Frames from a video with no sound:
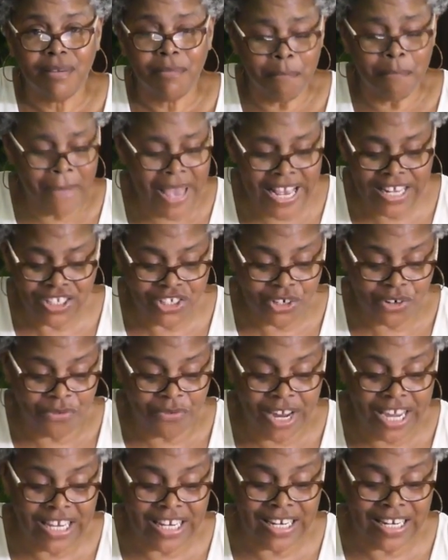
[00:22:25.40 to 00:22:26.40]

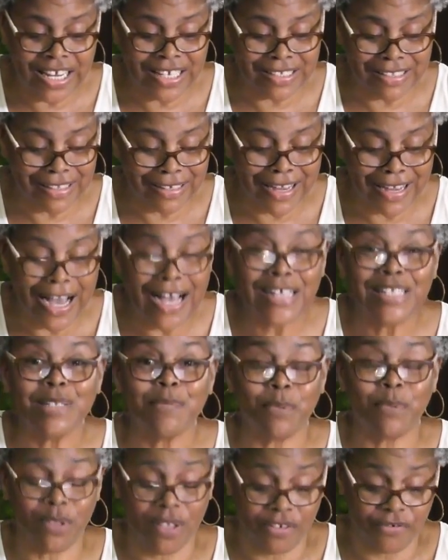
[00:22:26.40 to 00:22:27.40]
masqueraded as the
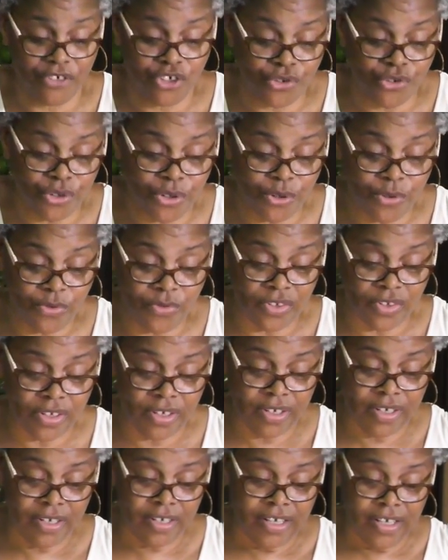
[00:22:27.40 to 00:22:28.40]
gospel of truth.
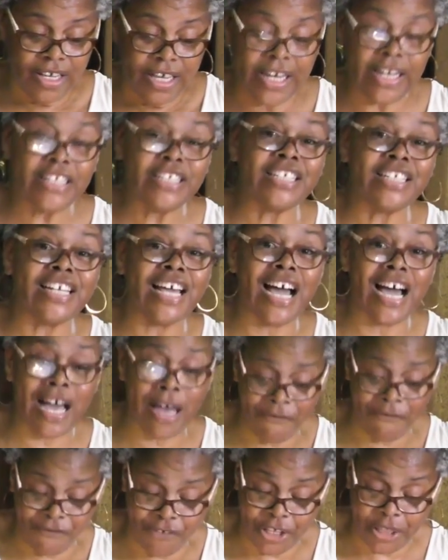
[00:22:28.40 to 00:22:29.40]
And it's
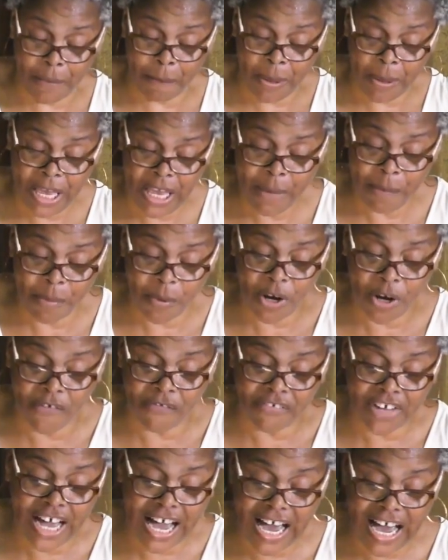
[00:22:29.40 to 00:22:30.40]
time for the people
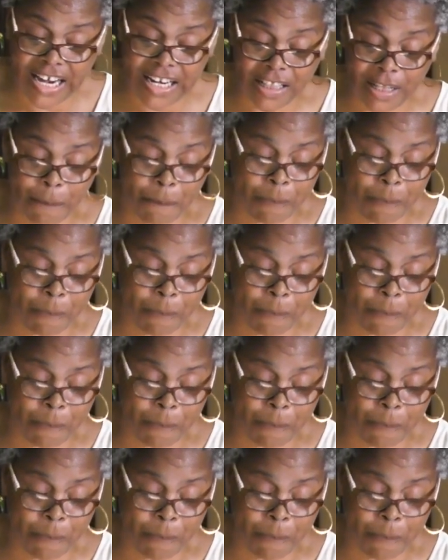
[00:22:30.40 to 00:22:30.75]
of God and